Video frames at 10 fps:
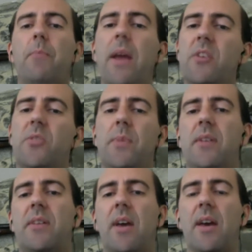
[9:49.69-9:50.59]
page
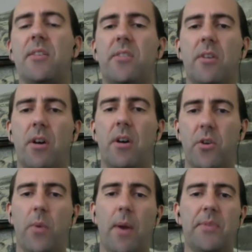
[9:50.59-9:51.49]
speed tests on
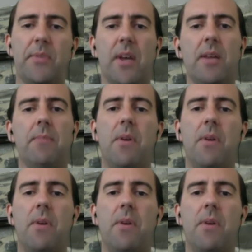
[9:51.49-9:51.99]
your website.